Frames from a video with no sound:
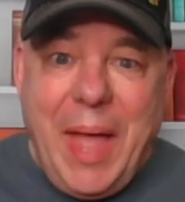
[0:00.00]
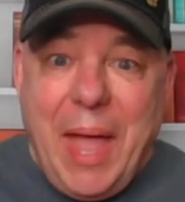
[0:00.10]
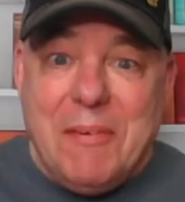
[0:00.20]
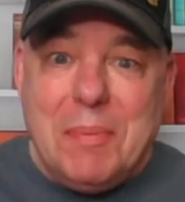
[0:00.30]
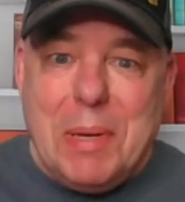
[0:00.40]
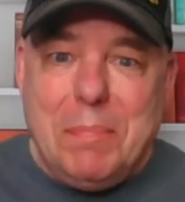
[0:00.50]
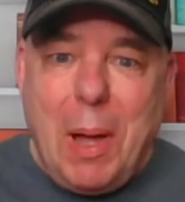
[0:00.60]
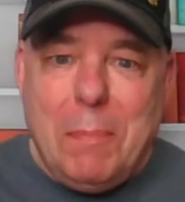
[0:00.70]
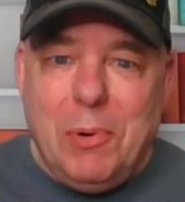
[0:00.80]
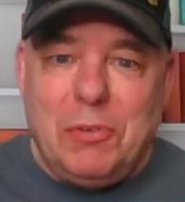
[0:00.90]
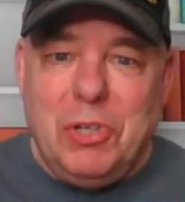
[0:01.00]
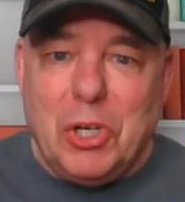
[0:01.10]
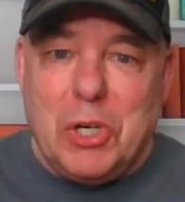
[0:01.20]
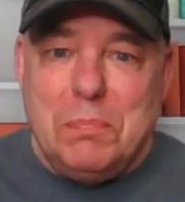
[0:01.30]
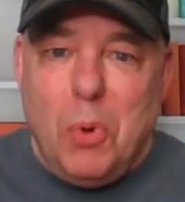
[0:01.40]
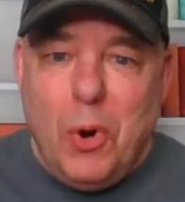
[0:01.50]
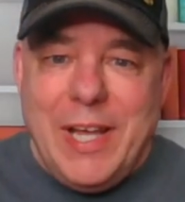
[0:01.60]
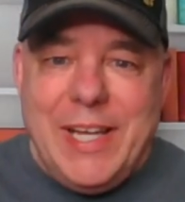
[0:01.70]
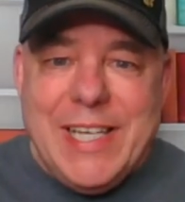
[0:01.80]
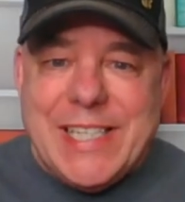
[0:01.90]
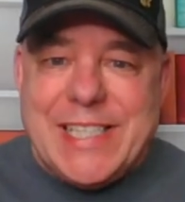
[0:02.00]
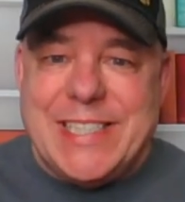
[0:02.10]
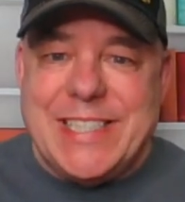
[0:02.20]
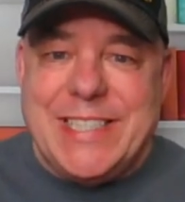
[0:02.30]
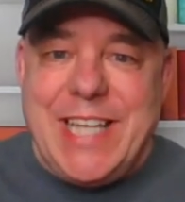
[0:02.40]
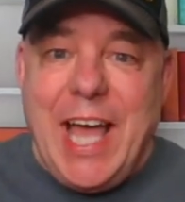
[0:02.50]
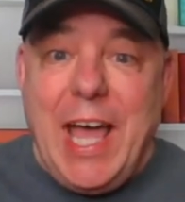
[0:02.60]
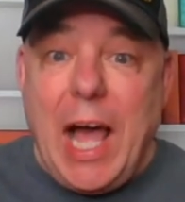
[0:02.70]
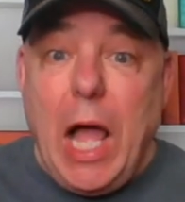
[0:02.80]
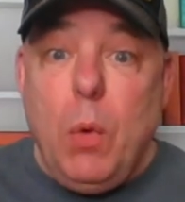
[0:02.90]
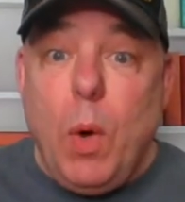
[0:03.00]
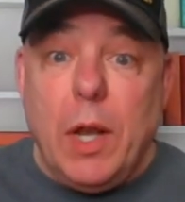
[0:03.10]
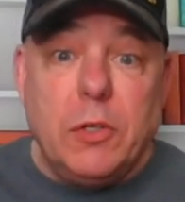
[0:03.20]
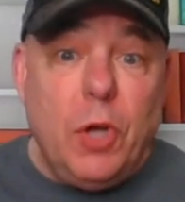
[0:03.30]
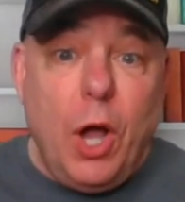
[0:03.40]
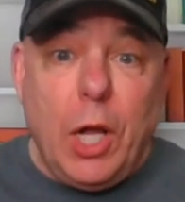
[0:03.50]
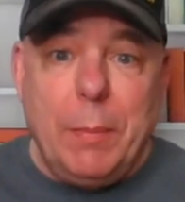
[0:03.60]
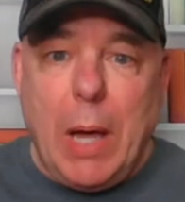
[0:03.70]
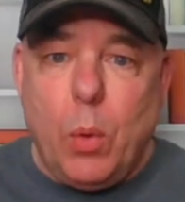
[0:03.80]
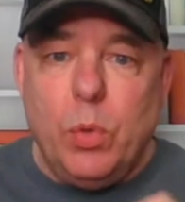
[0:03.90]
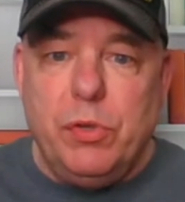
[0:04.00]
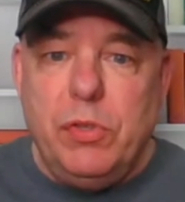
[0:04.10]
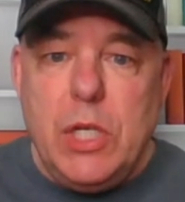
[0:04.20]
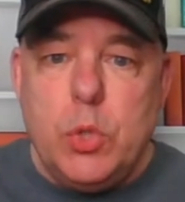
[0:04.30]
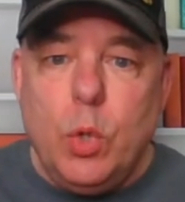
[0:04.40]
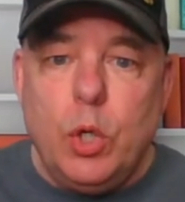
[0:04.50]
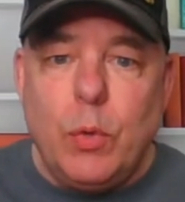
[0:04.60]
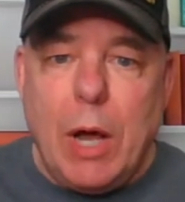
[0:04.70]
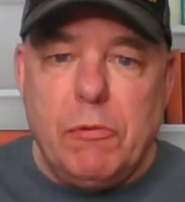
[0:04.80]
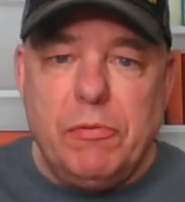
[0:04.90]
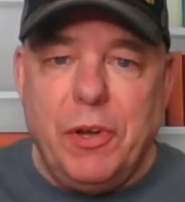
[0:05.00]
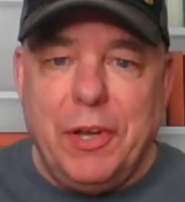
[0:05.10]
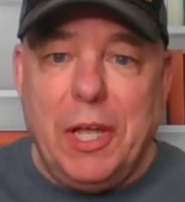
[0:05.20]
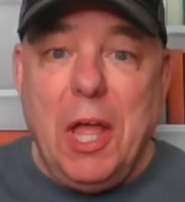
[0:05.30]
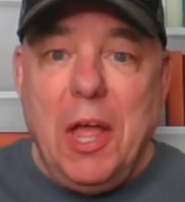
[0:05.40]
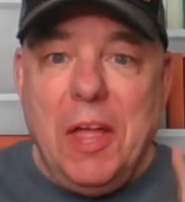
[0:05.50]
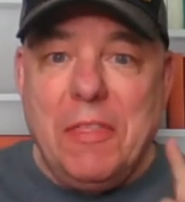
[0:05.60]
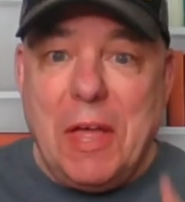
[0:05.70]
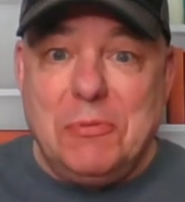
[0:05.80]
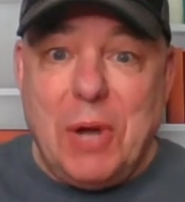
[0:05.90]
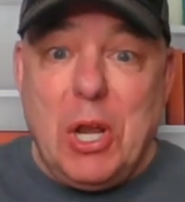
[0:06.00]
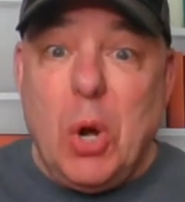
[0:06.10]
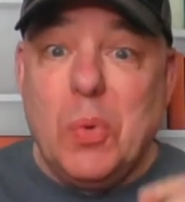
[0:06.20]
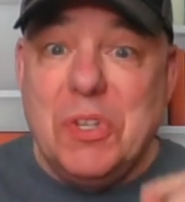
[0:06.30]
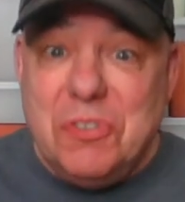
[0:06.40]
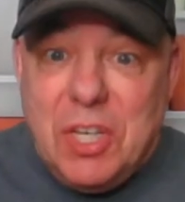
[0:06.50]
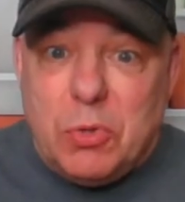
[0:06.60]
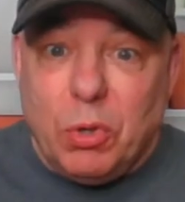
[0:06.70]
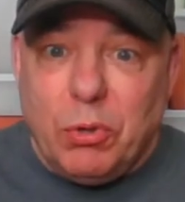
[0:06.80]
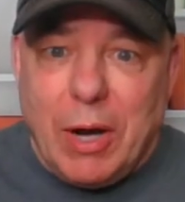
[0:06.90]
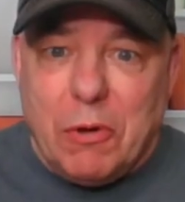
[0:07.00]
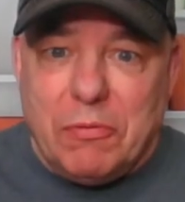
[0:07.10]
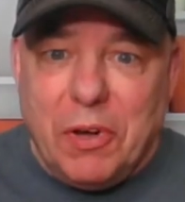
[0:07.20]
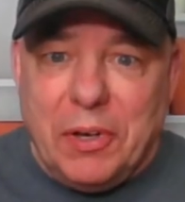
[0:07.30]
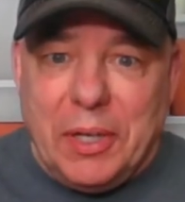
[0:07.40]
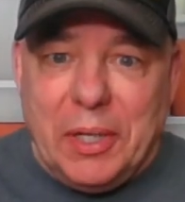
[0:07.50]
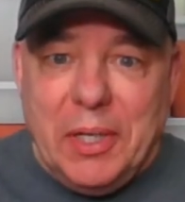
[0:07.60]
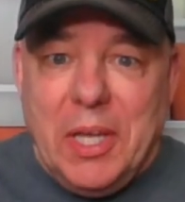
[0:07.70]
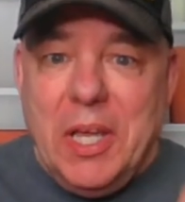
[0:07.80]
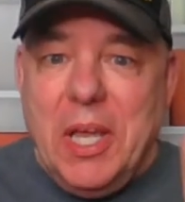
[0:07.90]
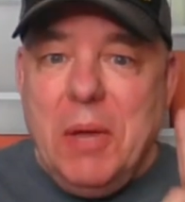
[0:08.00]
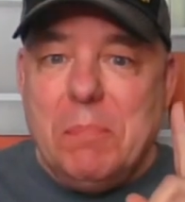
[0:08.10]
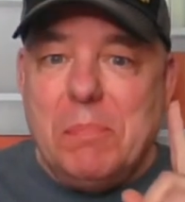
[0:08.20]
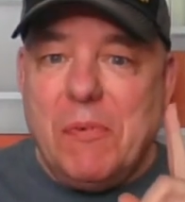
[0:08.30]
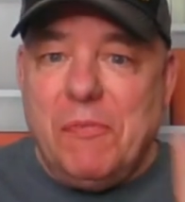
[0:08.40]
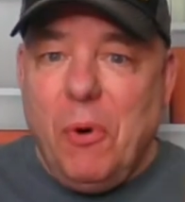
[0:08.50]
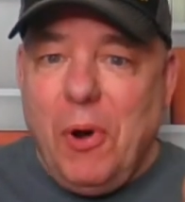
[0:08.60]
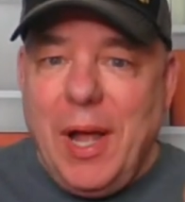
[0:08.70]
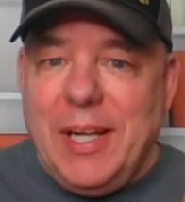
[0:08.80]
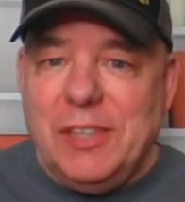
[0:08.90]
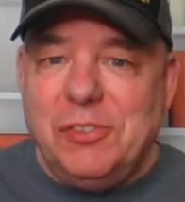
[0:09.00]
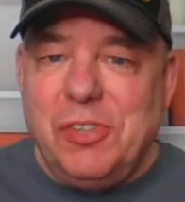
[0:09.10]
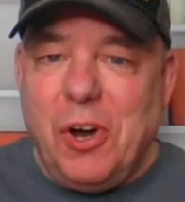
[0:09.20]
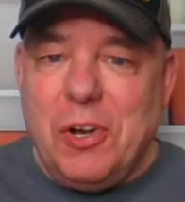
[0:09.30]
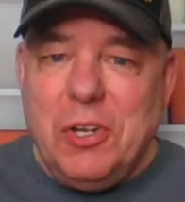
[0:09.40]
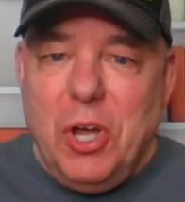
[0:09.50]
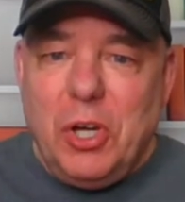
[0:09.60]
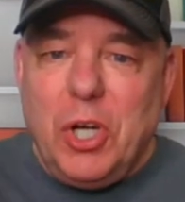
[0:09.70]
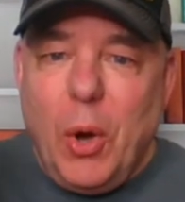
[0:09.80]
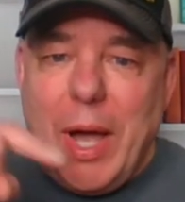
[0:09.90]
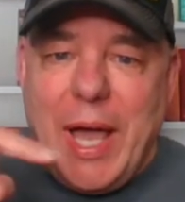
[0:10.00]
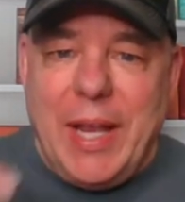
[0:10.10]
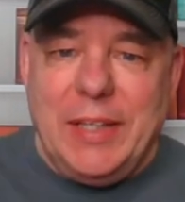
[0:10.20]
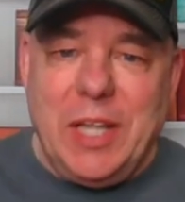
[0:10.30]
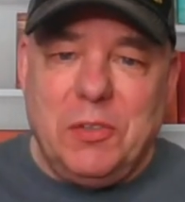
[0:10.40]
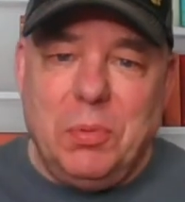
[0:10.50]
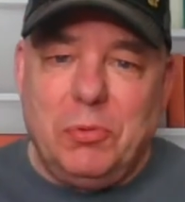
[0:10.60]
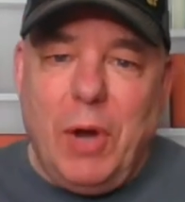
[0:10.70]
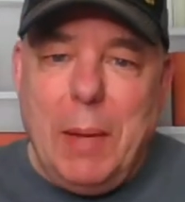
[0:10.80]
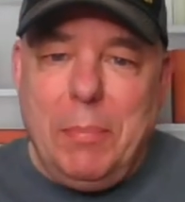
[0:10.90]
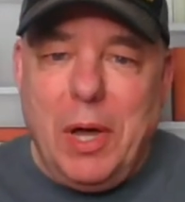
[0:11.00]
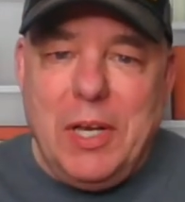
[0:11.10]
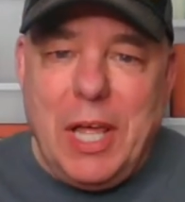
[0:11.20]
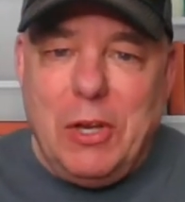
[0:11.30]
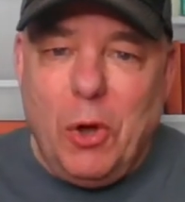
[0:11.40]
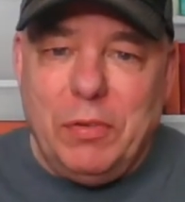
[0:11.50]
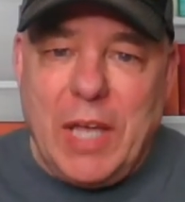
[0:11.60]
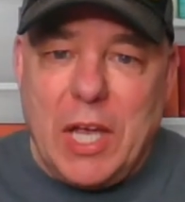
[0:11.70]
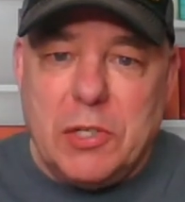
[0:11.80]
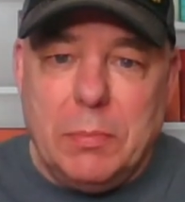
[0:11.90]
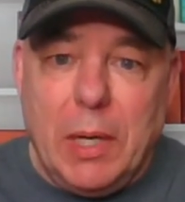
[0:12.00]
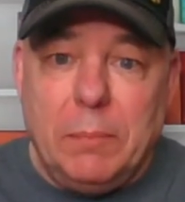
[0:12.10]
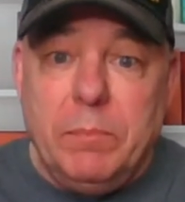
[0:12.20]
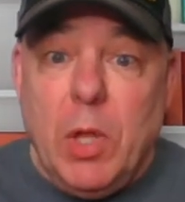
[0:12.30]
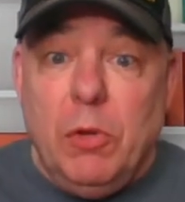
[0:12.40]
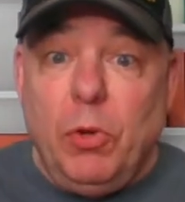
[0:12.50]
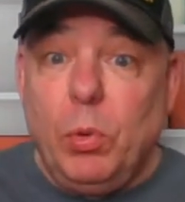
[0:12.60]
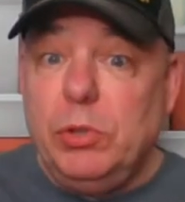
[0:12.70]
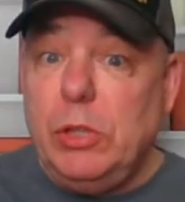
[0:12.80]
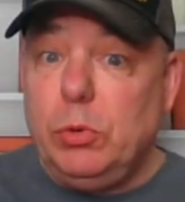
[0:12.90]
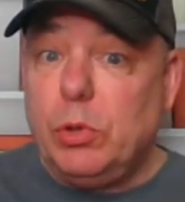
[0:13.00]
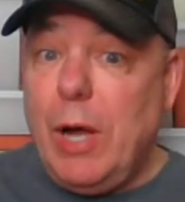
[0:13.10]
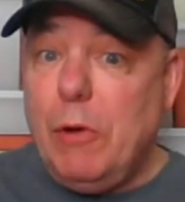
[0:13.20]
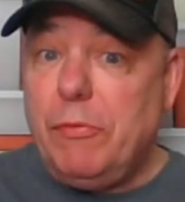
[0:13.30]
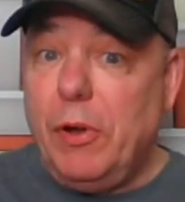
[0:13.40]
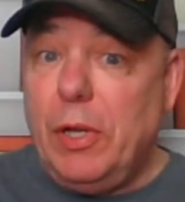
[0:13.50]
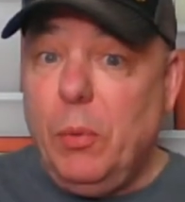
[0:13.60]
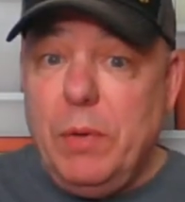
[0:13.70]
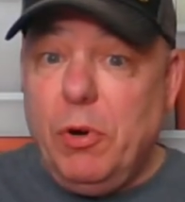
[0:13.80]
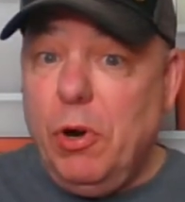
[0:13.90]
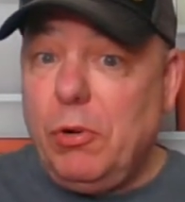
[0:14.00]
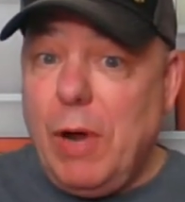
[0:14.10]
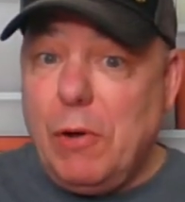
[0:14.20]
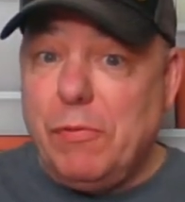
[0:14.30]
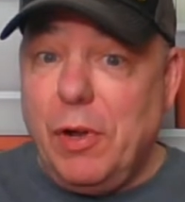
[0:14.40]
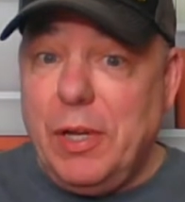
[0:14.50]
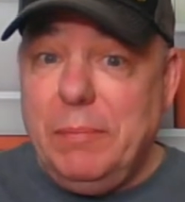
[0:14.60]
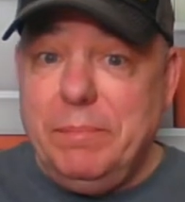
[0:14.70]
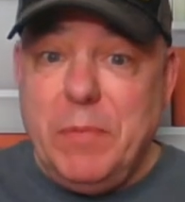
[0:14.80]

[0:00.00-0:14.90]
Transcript: Hey everybody, Bob Brooks here. Good morning. And today I want to talk about residual crowdfunding. That's right, residual crowdfunding. Before I get started, go ahead, hit that subscribe button and notification bell. So residual crowdfunding, we've heard of crowdfunding.